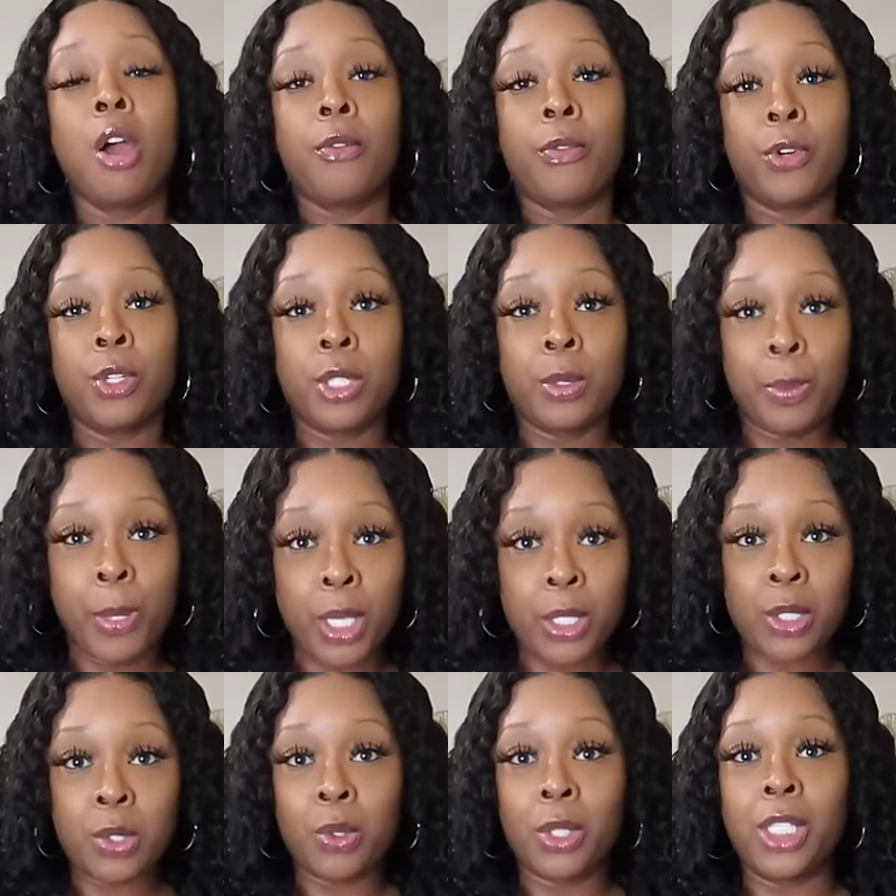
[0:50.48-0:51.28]
for
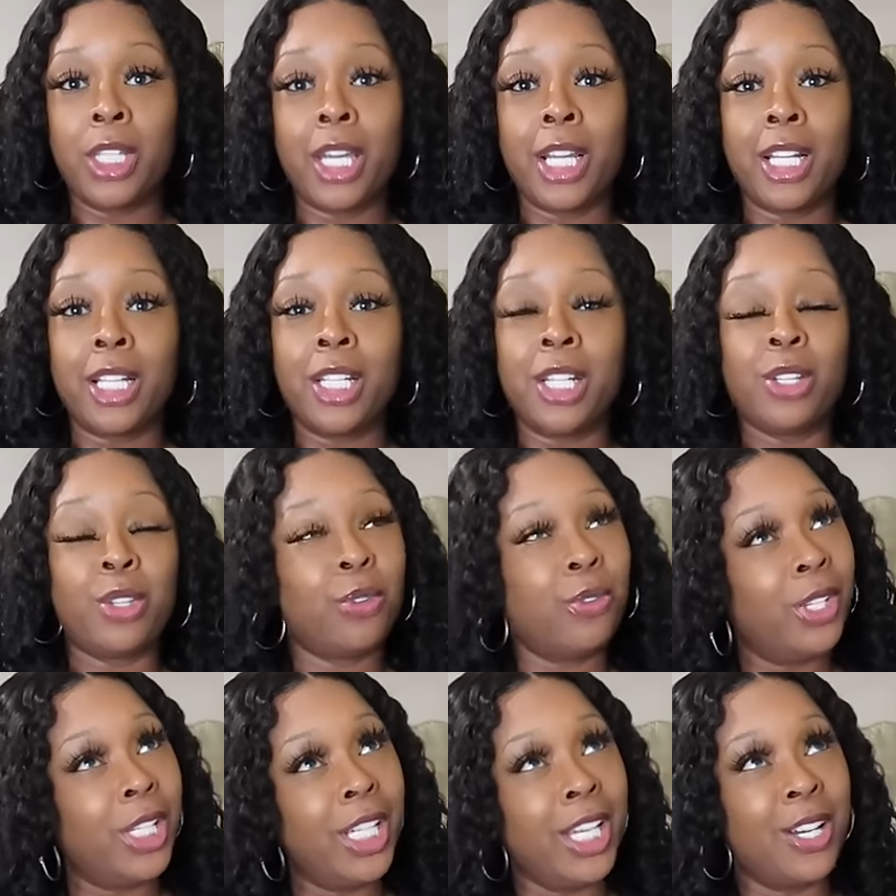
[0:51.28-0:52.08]
sponsoring yet another
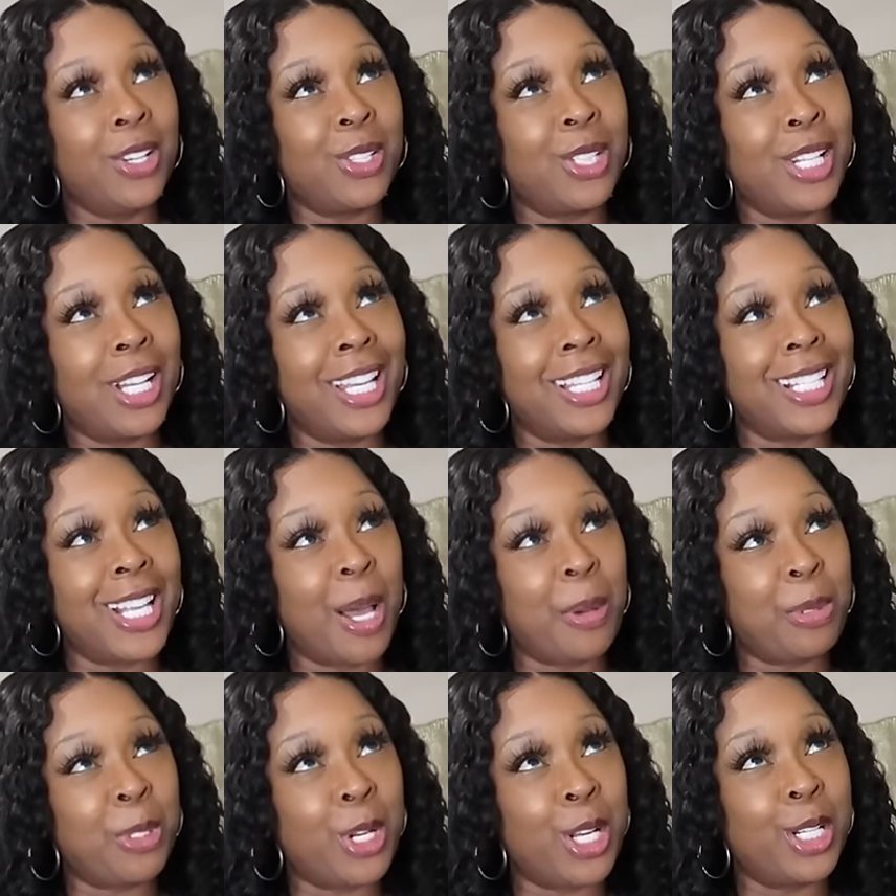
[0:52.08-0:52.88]
video. So let's
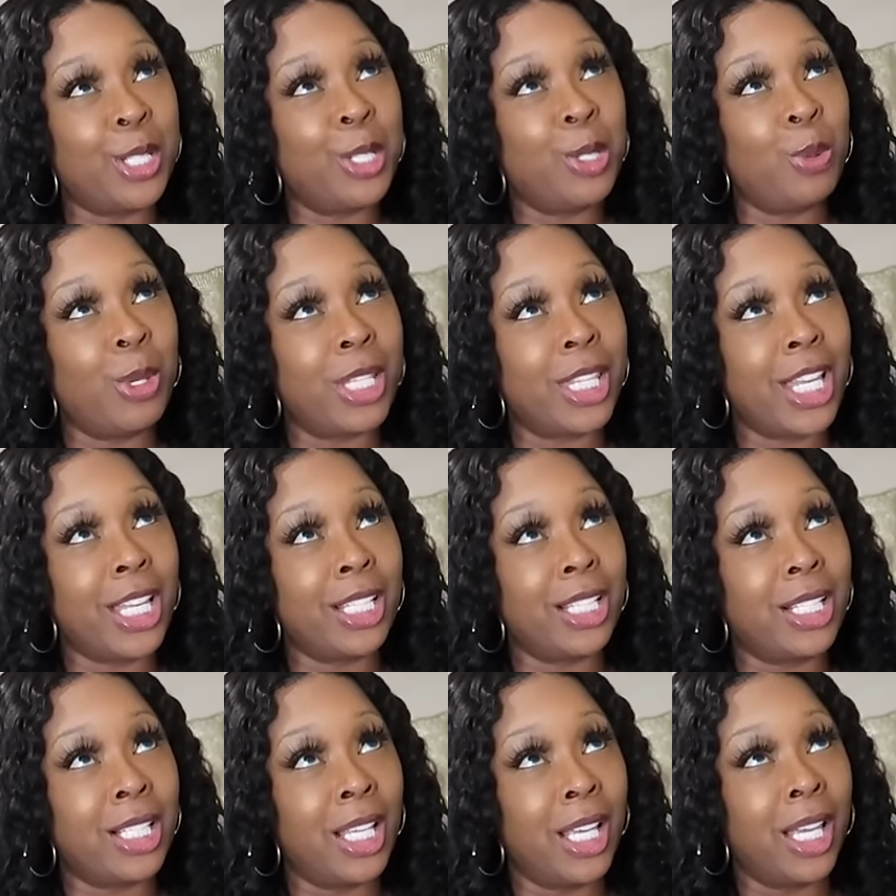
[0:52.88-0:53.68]
hop straight into what they
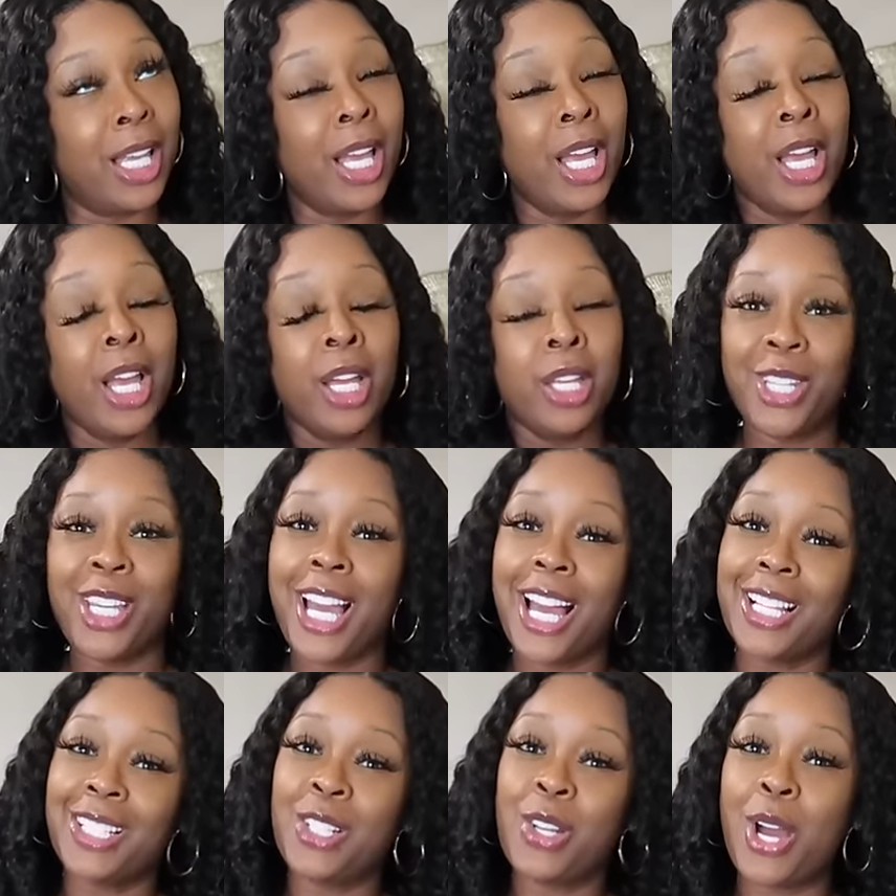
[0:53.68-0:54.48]
sent. You
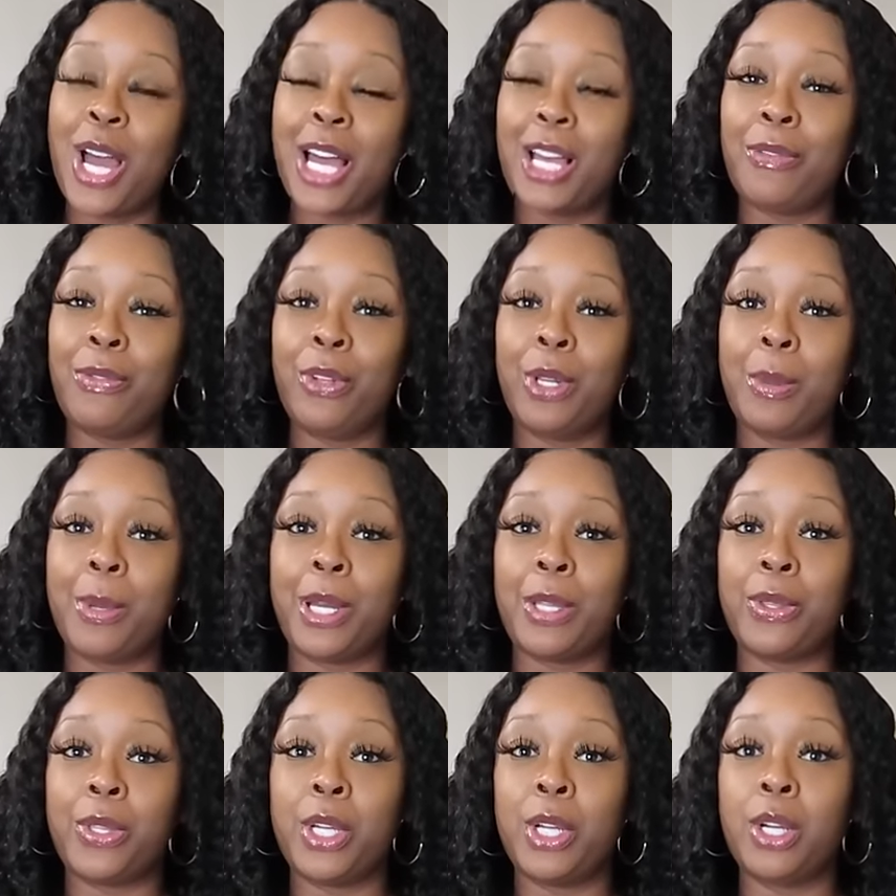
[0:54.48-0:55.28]
guys know how I feel
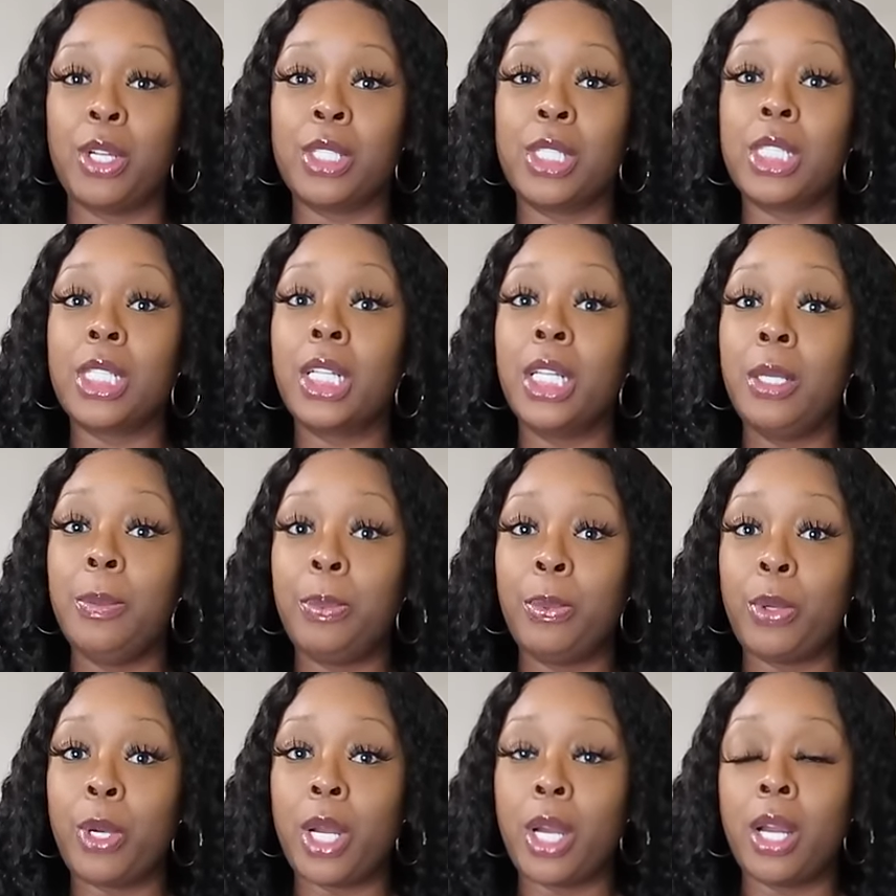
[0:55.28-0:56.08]
about their
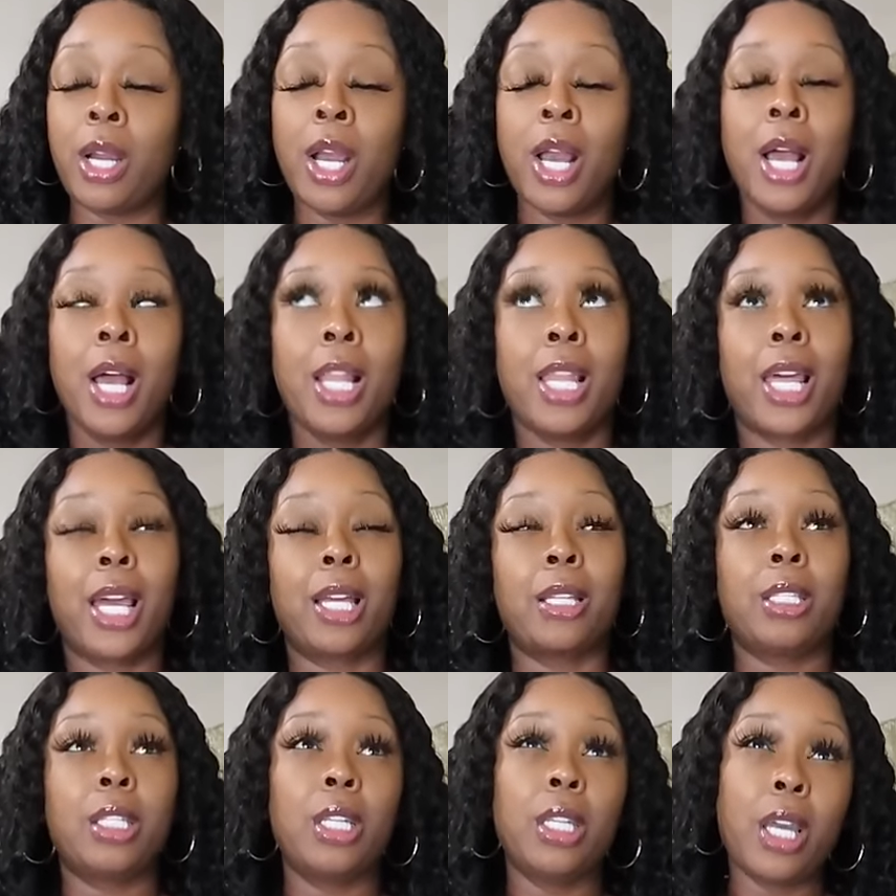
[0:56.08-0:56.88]
sleepwear. Like
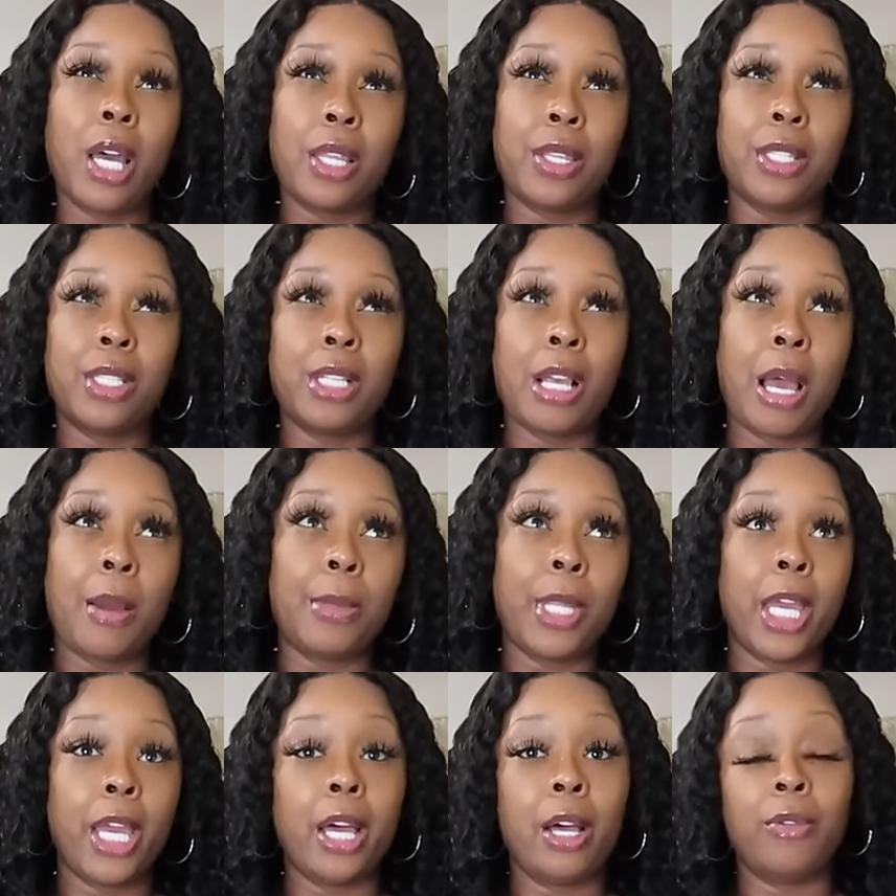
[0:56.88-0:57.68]
I tell y'all all the time,
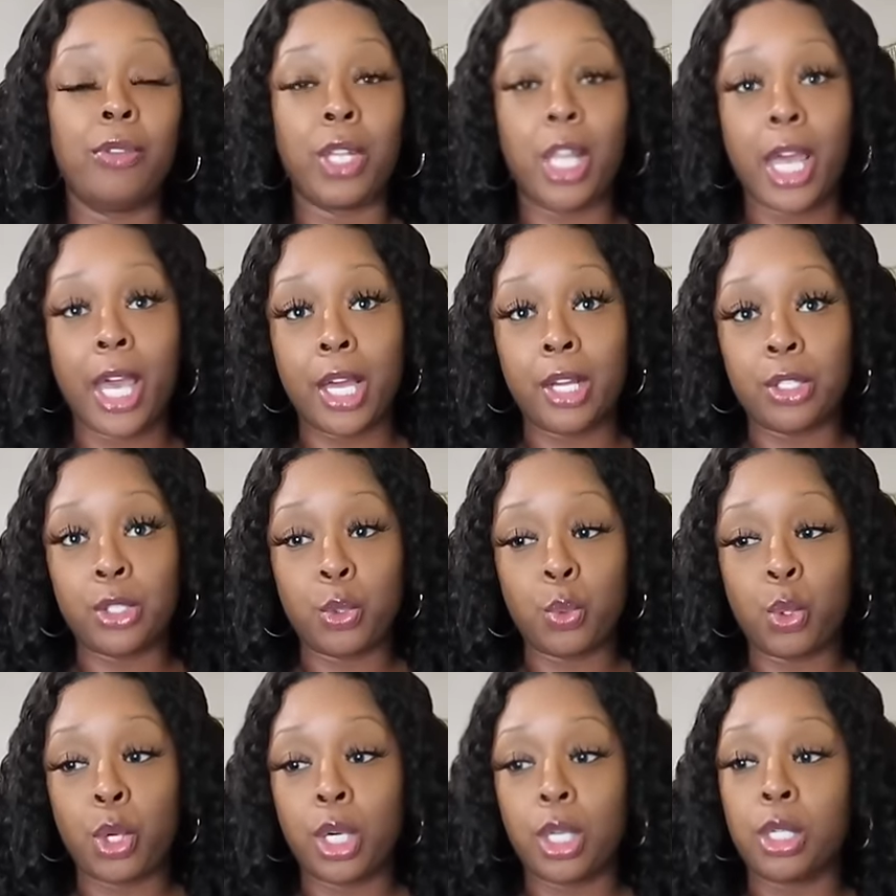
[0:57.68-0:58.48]
they have the
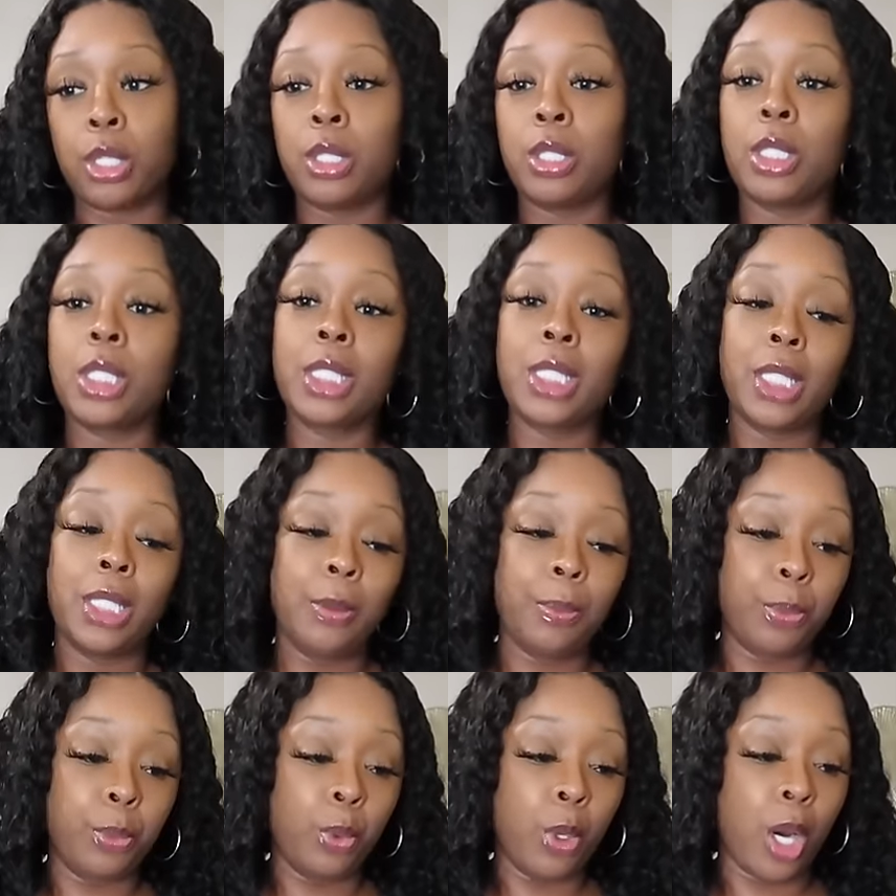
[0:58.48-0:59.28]
loungewear,
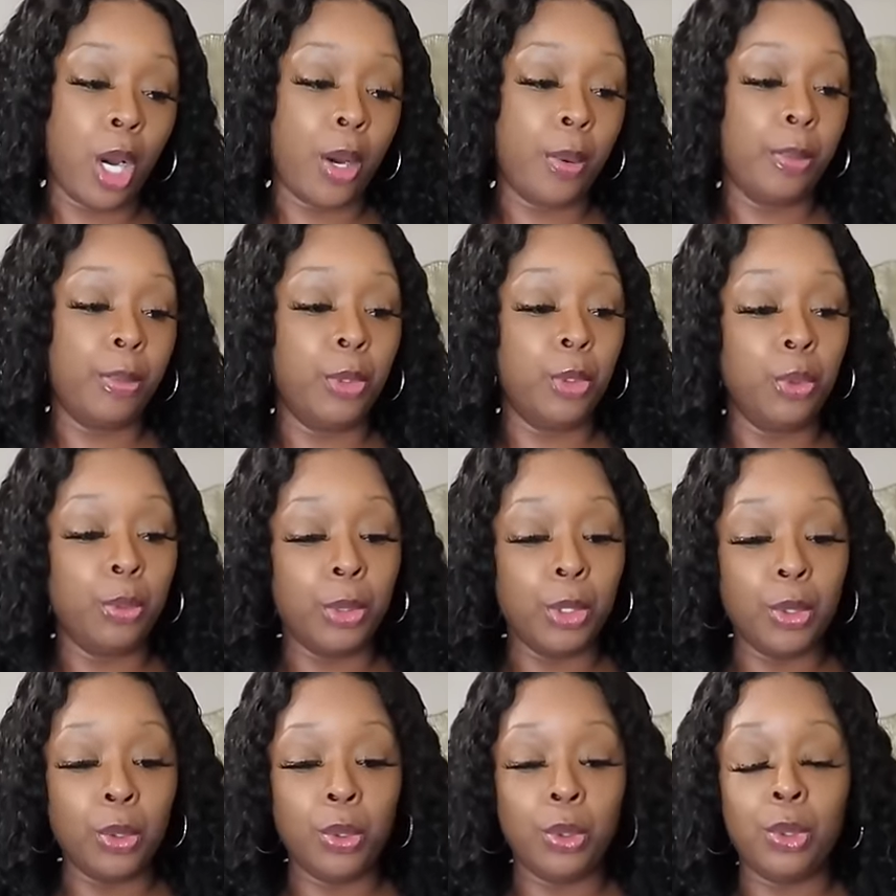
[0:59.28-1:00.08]
sleepwear,
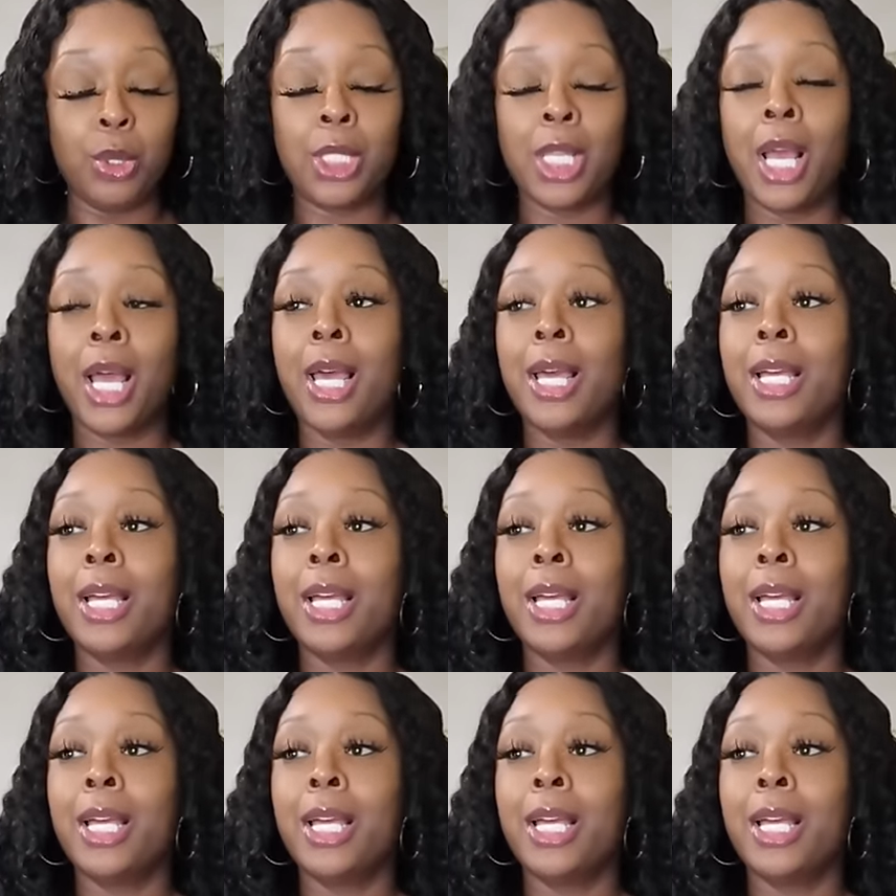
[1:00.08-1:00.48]
muumuus,